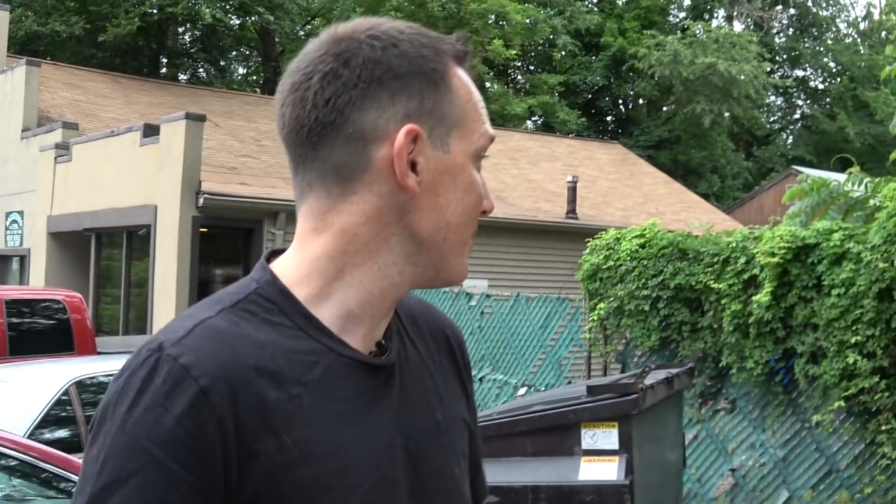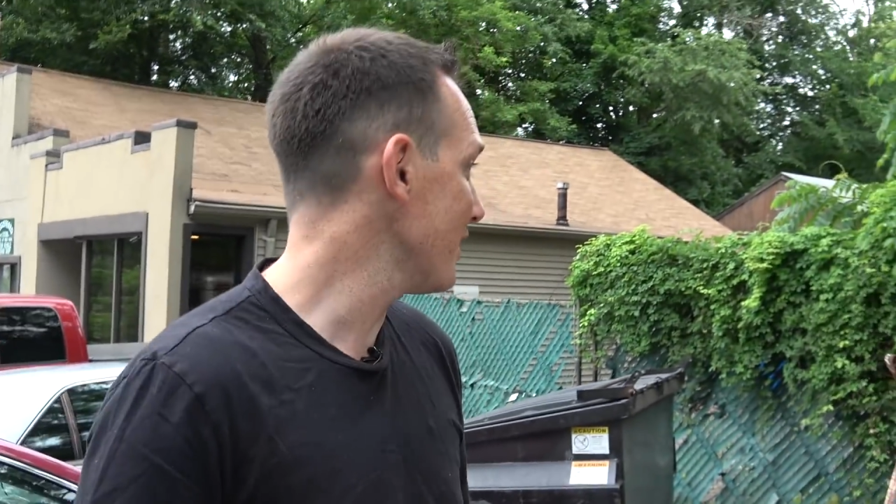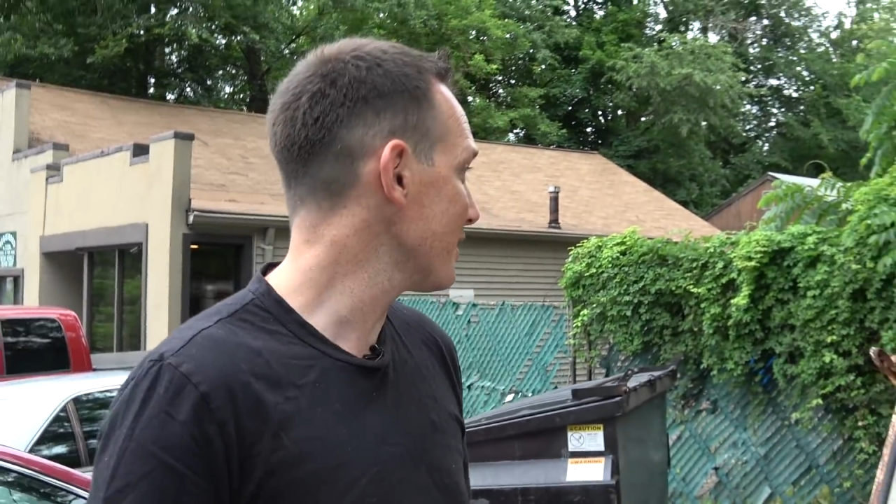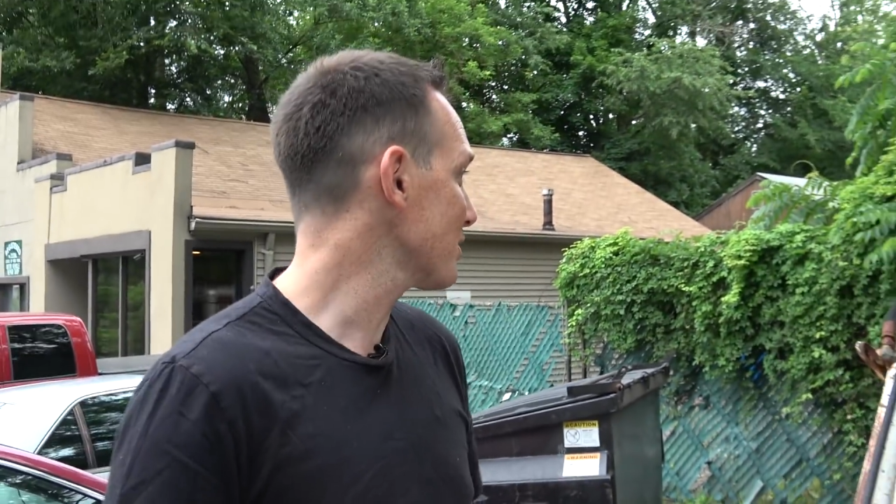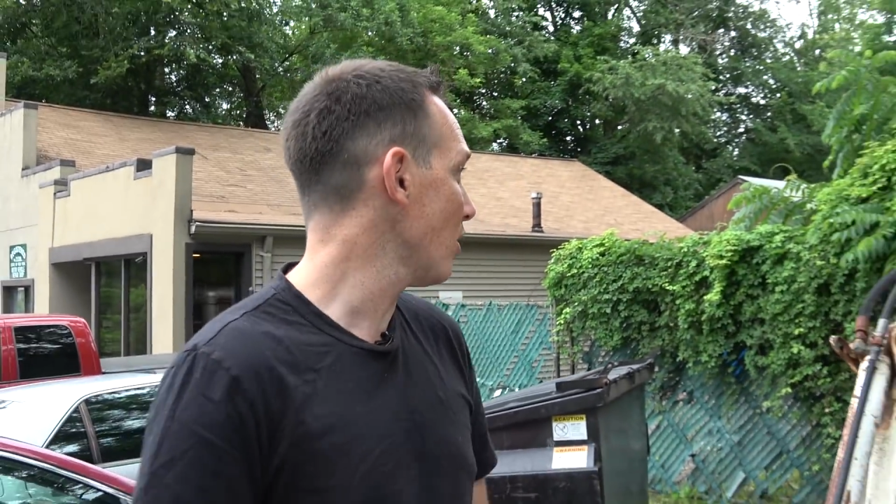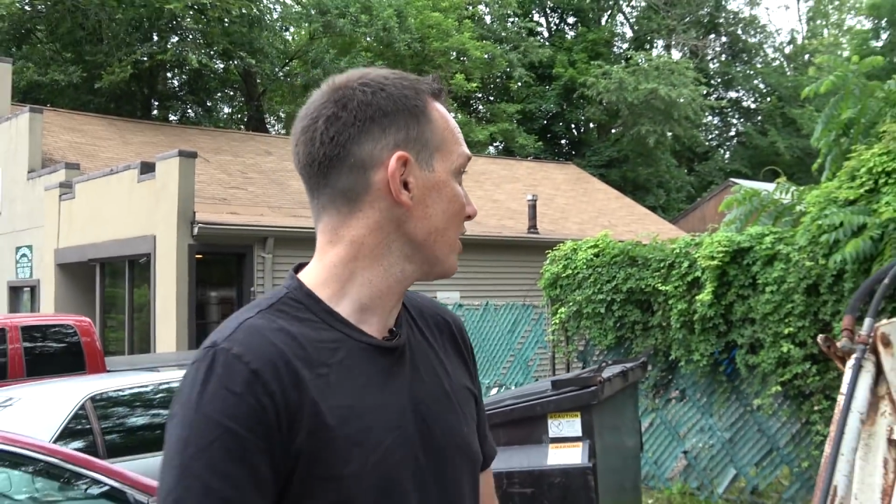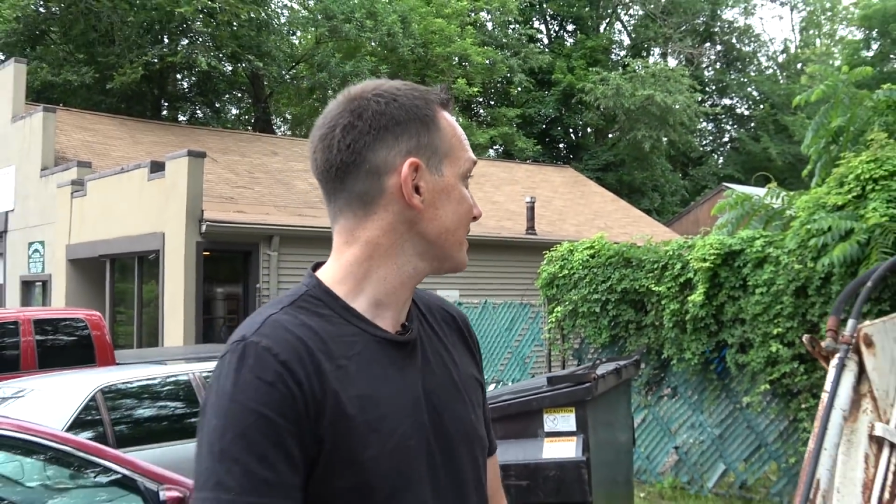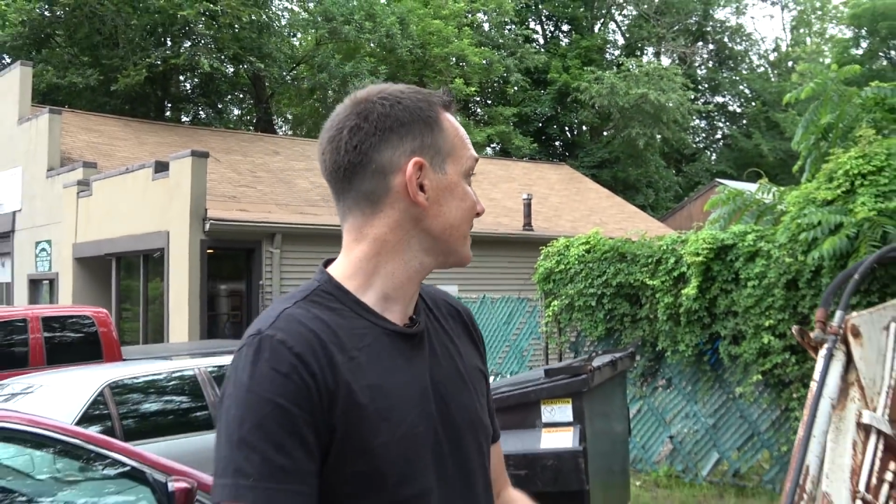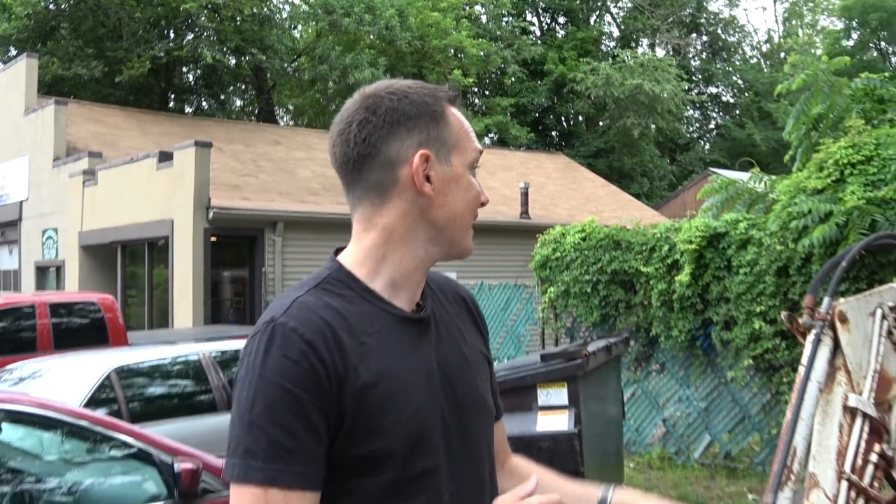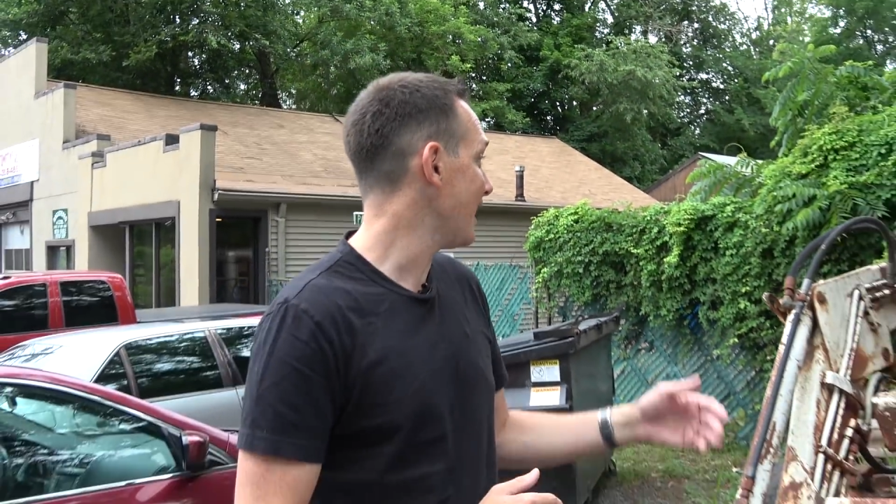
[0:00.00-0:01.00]
me know your
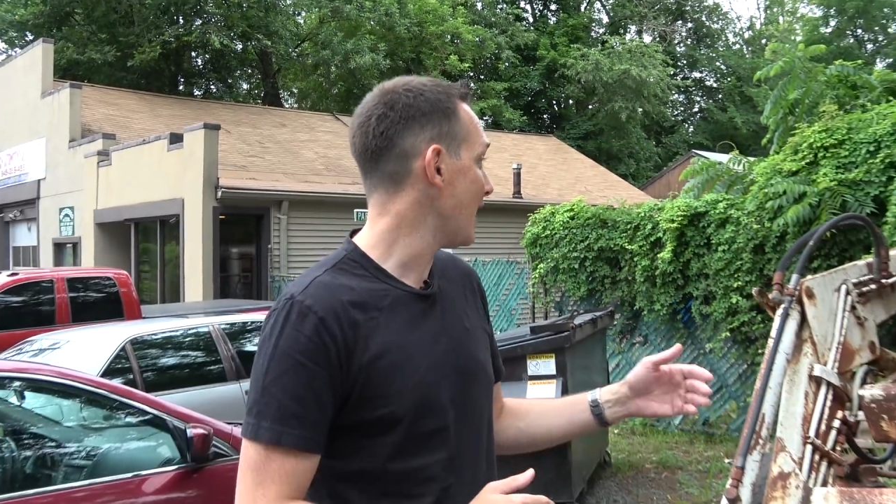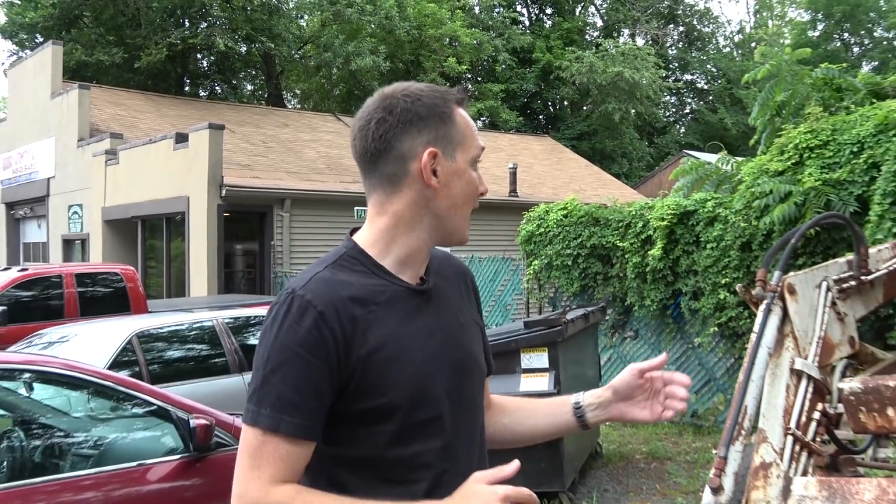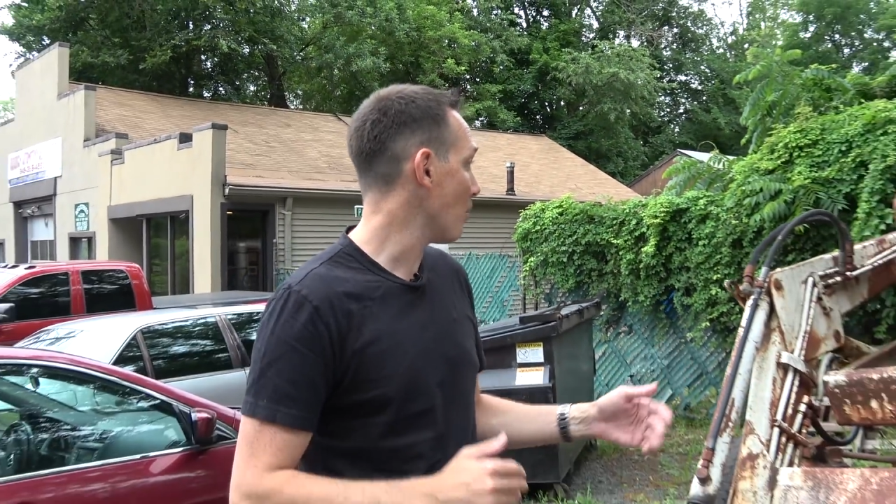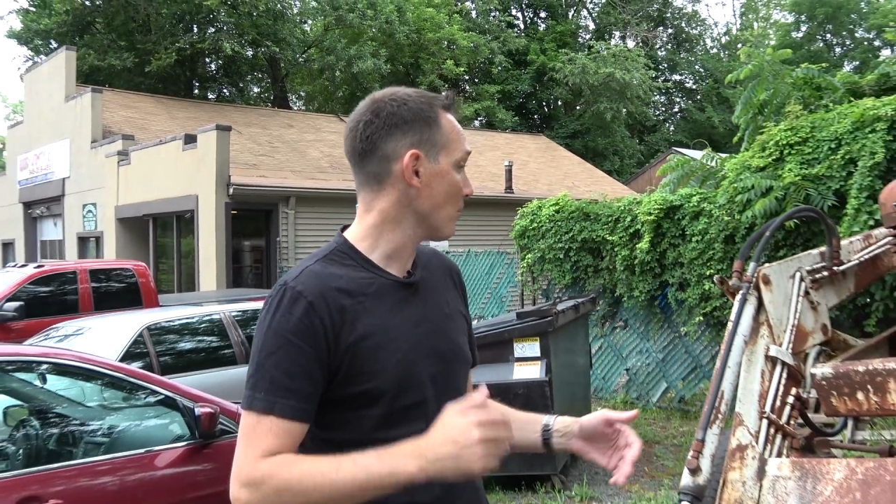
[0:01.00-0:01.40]
thoughts. Uh,